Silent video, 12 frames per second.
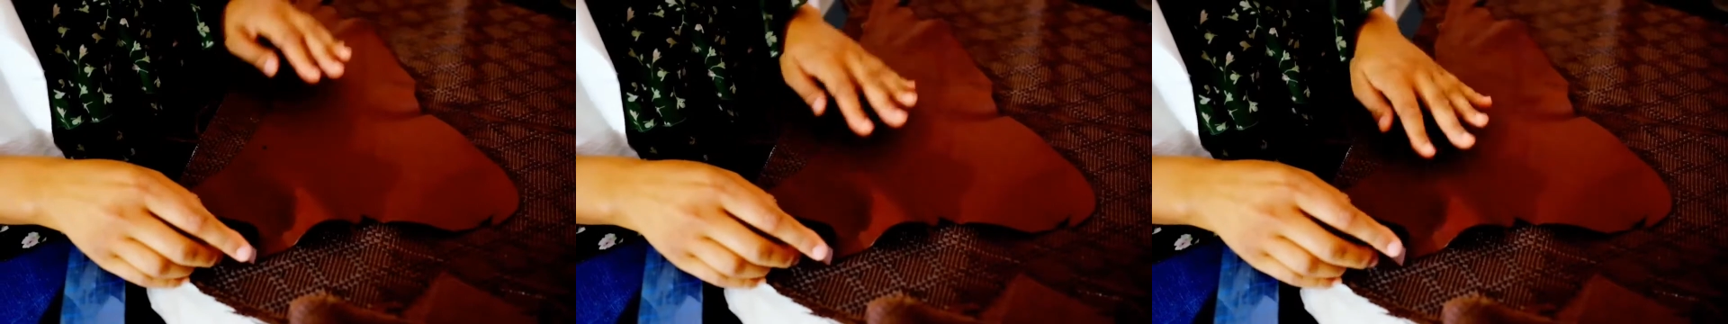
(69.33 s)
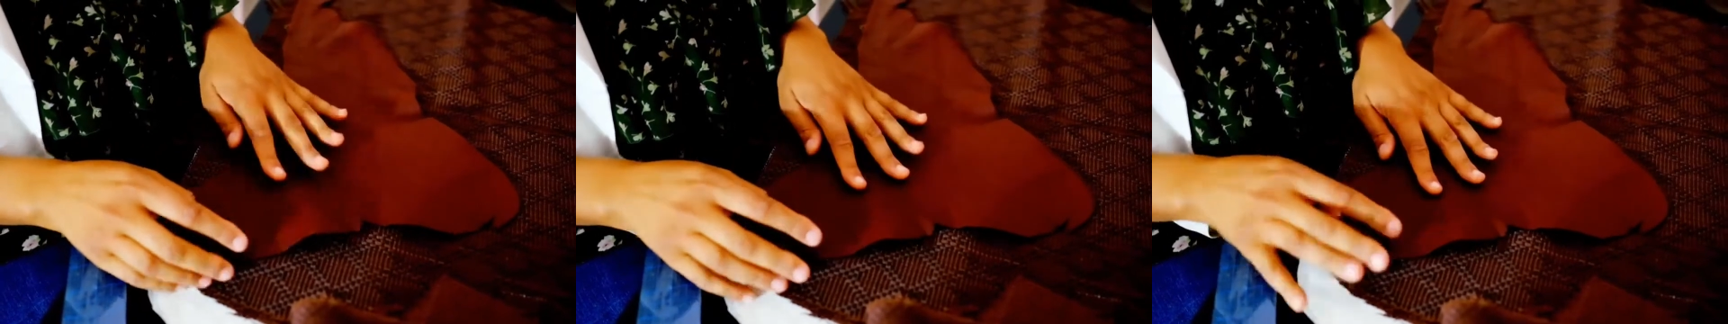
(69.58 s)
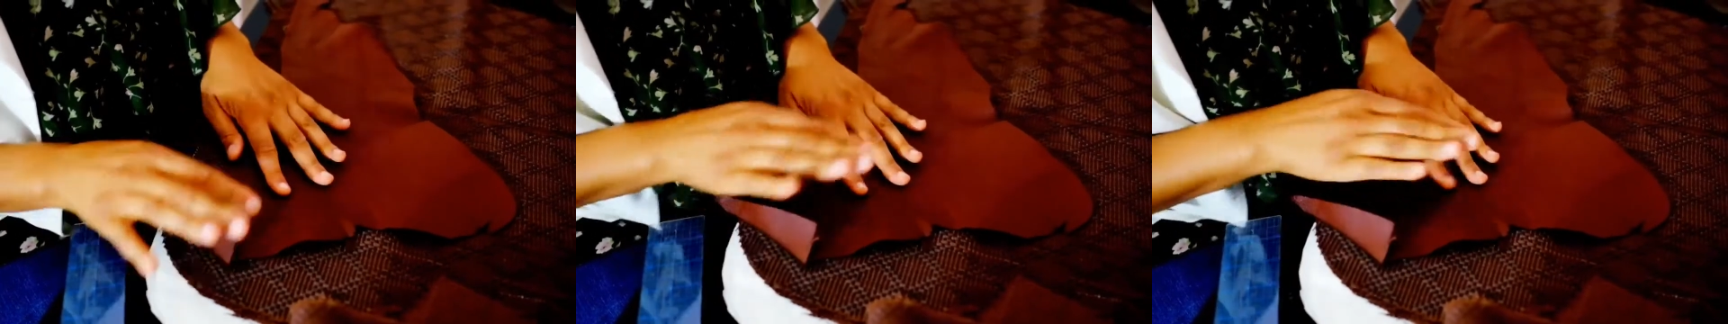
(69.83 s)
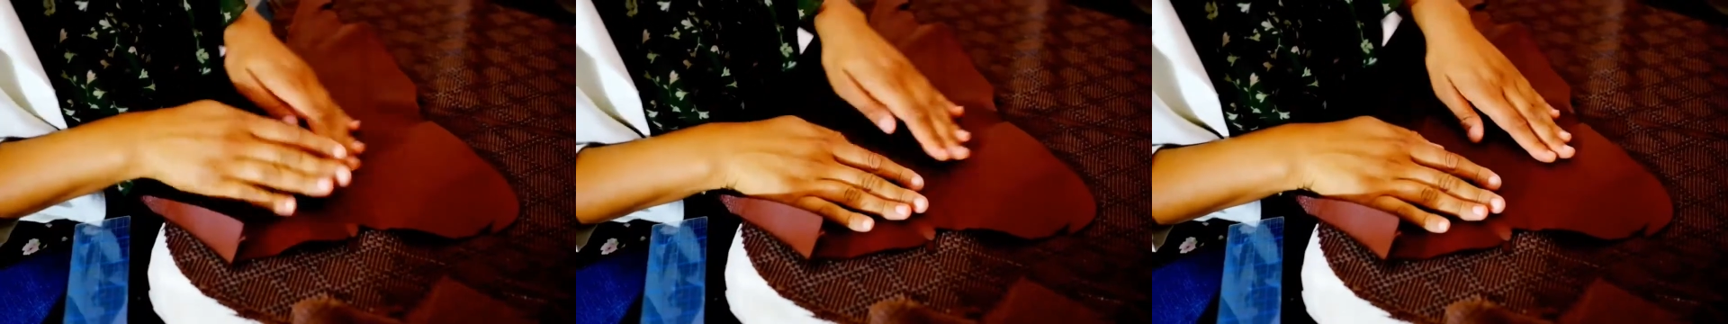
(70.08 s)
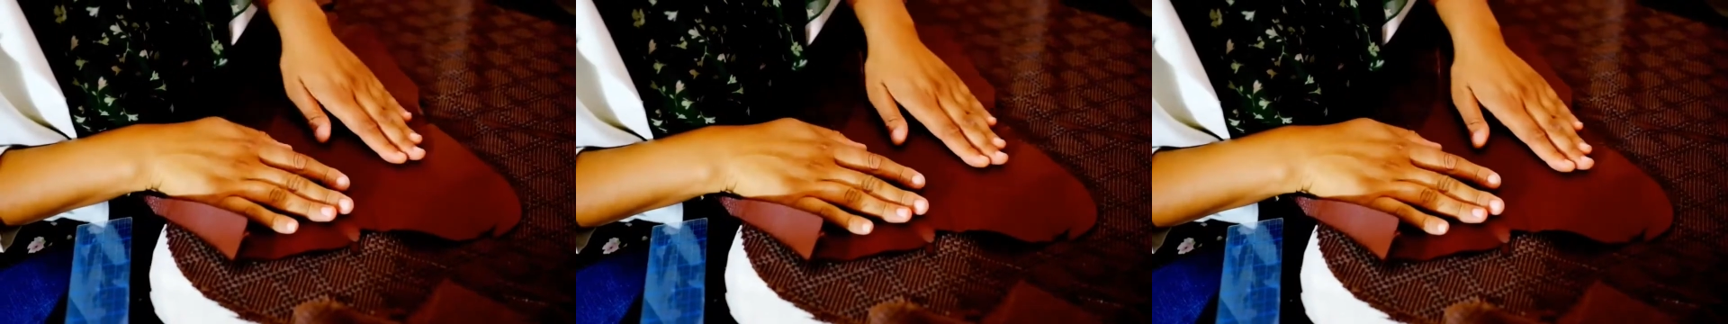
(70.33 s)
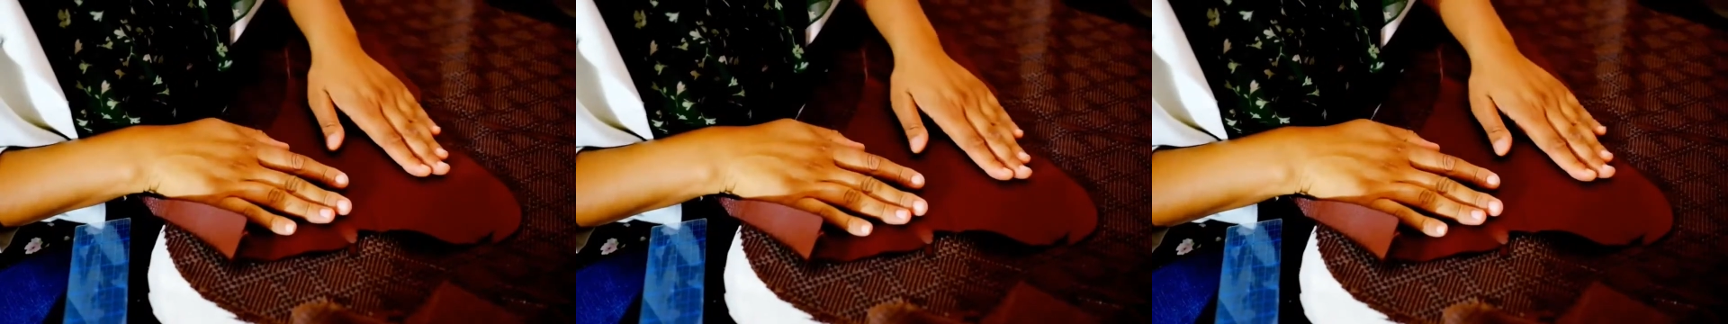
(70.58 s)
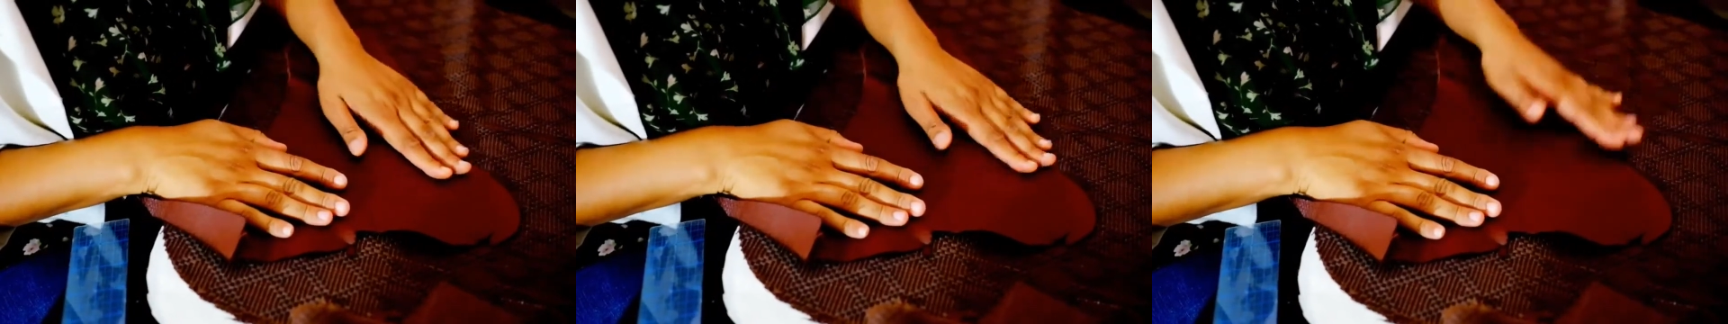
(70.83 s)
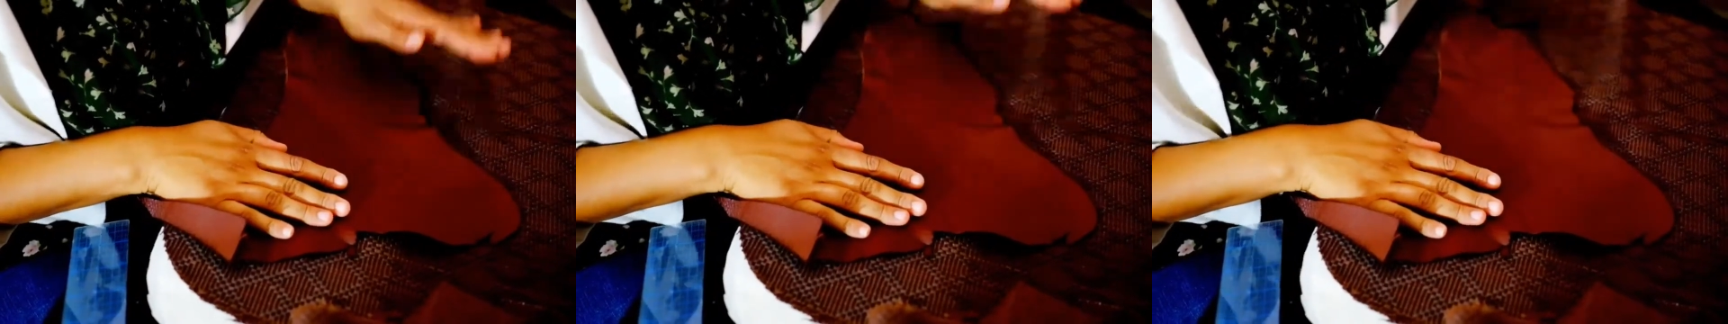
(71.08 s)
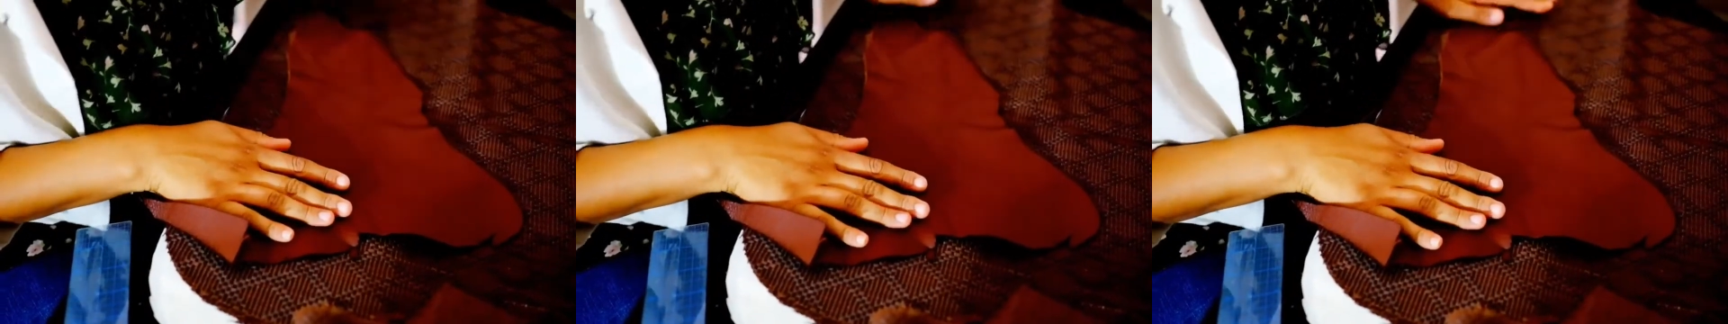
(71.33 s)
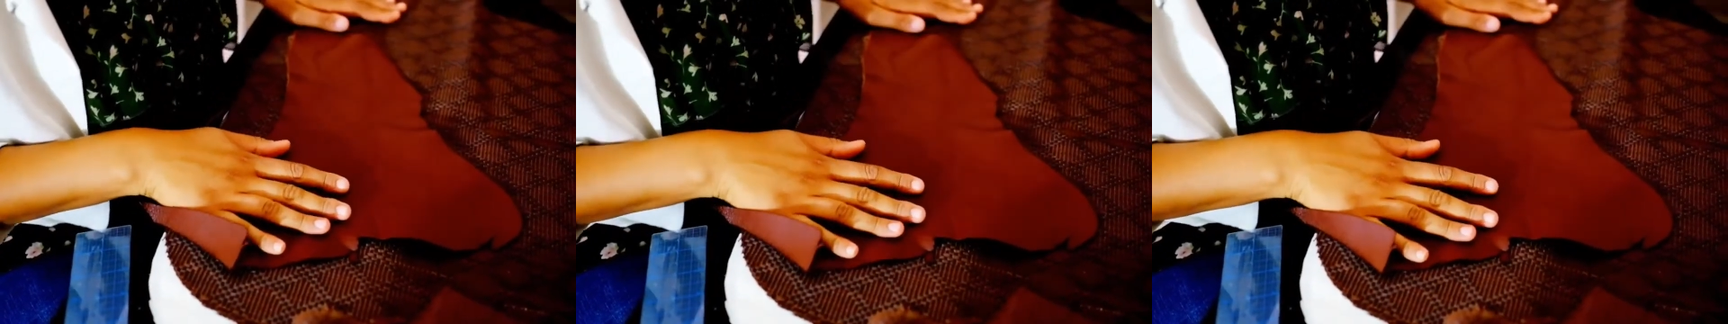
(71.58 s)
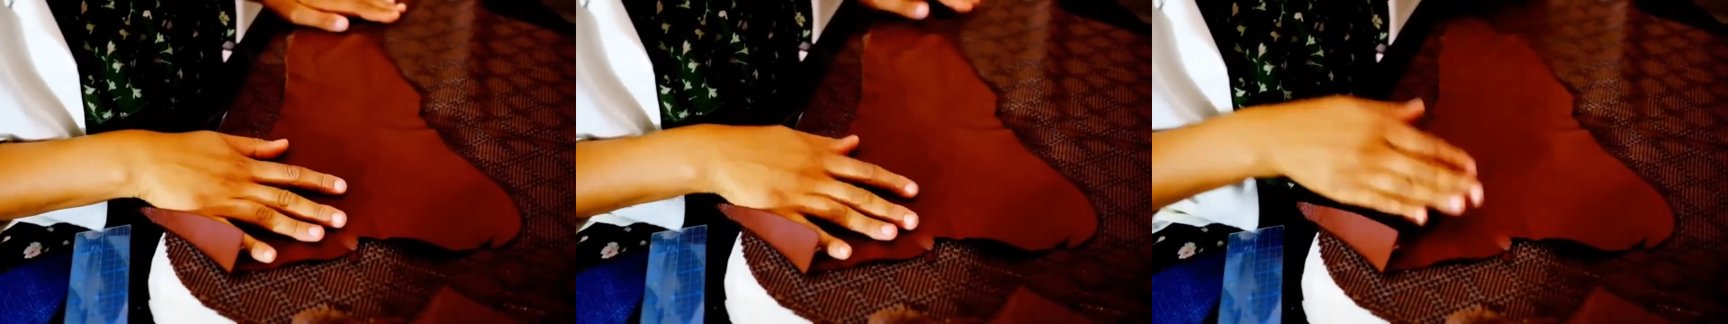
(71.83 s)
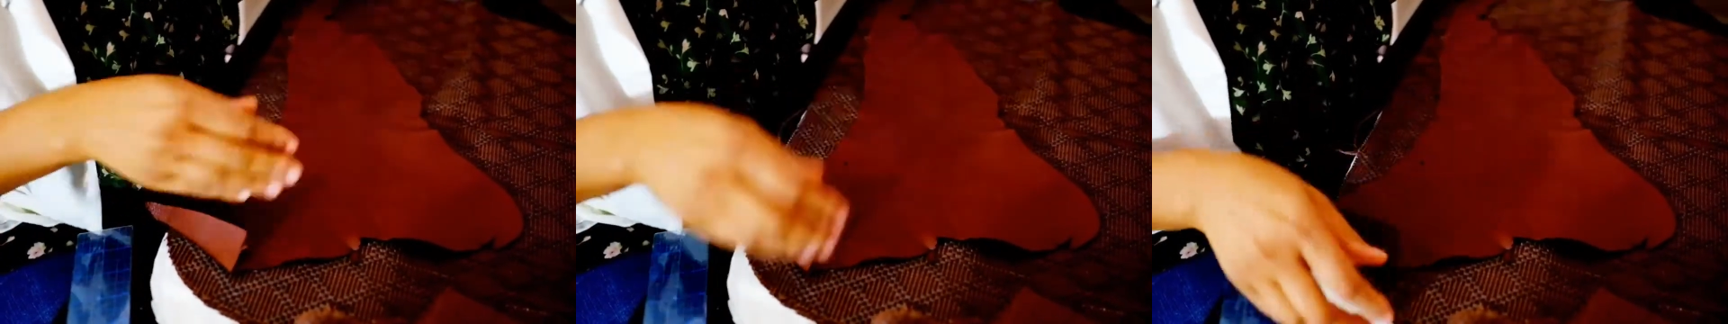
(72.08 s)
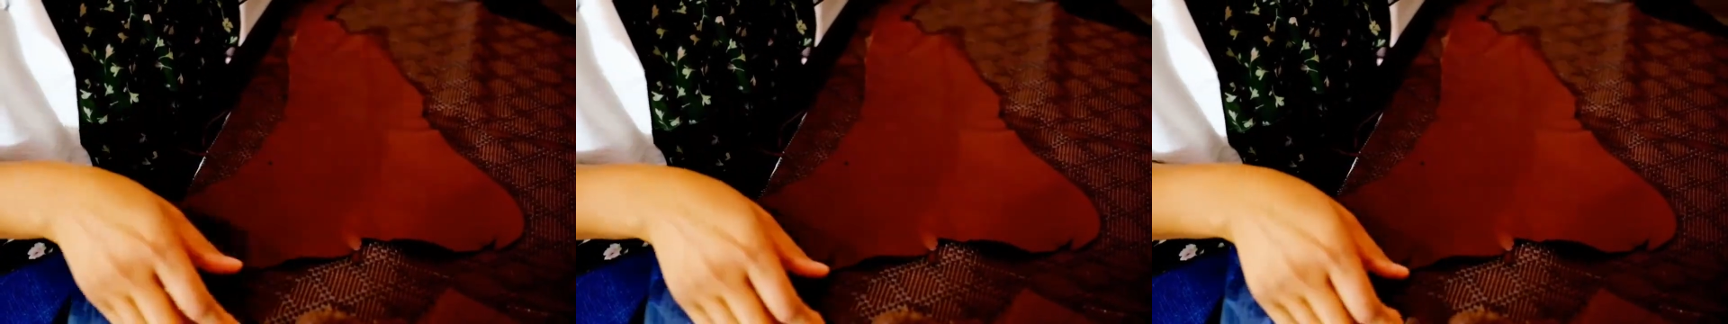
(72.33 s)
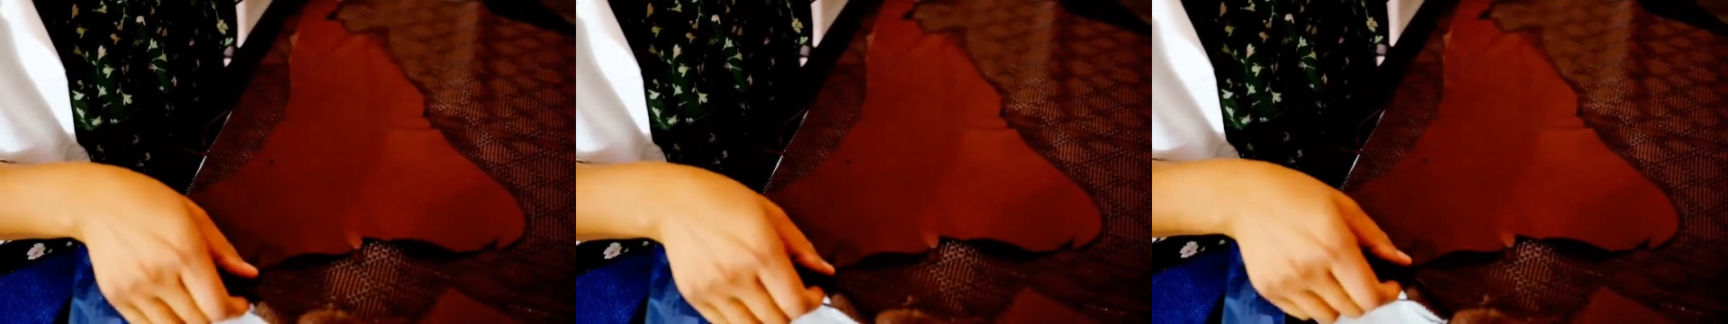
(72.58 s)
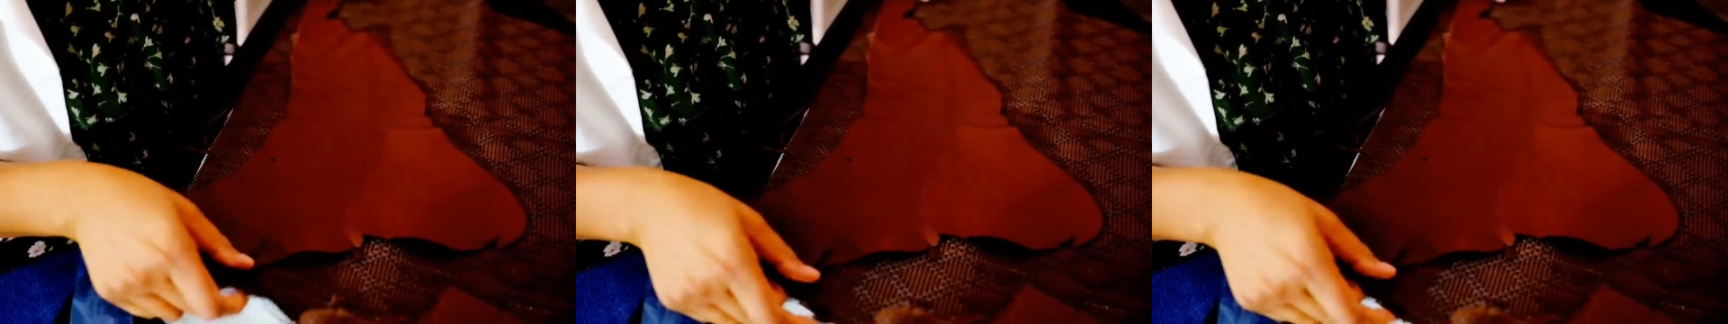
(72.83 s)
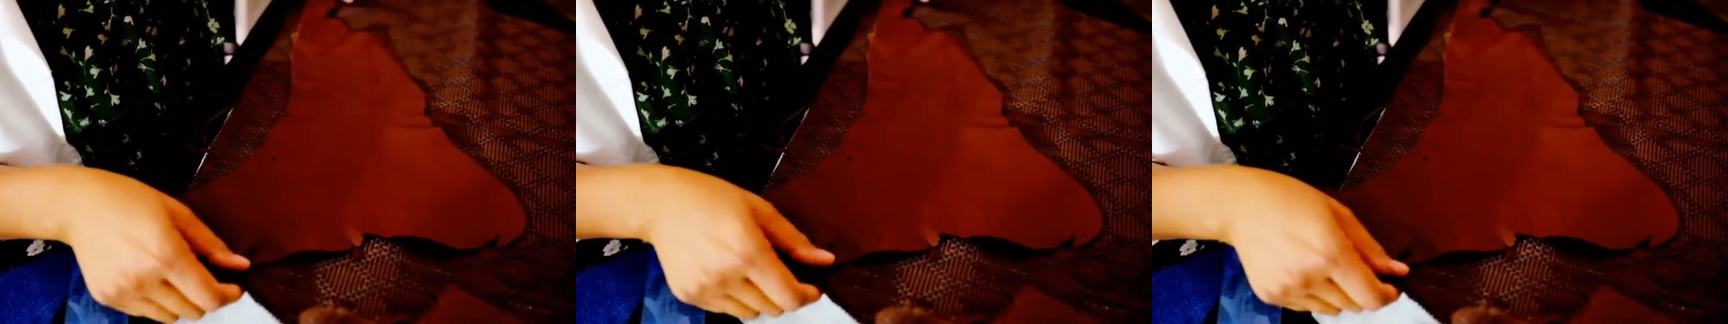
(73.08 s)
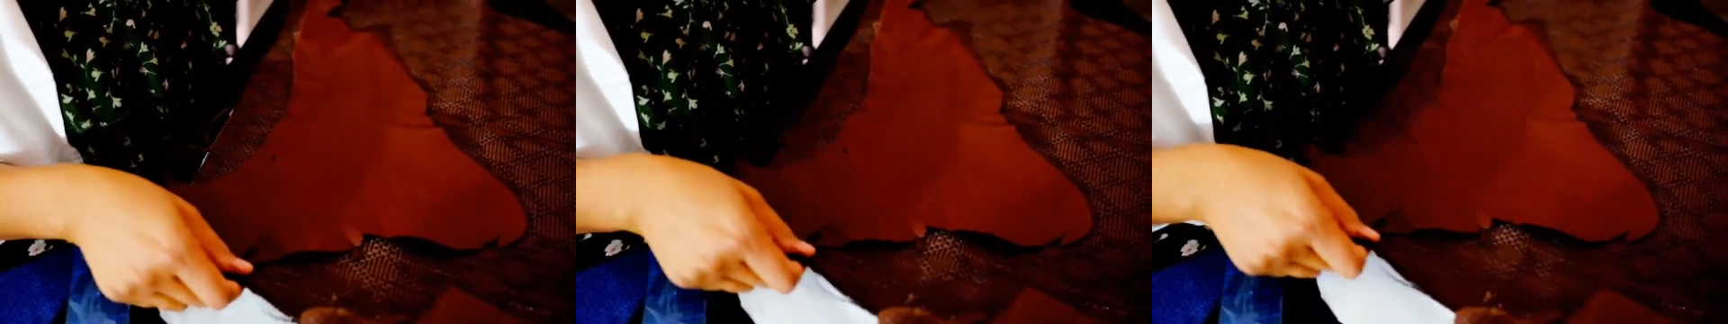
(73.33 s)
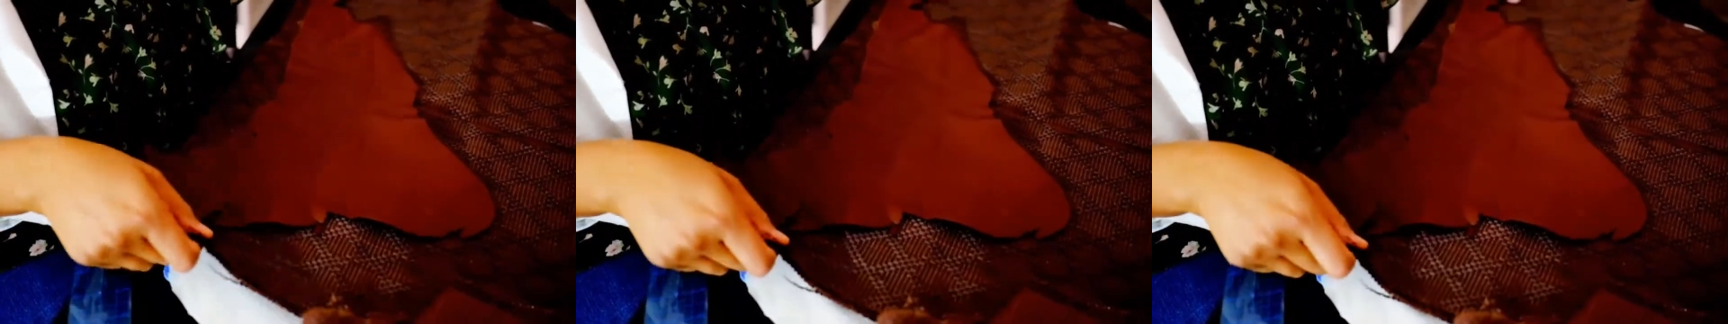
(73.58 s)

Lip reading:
[unreadable: no face in view]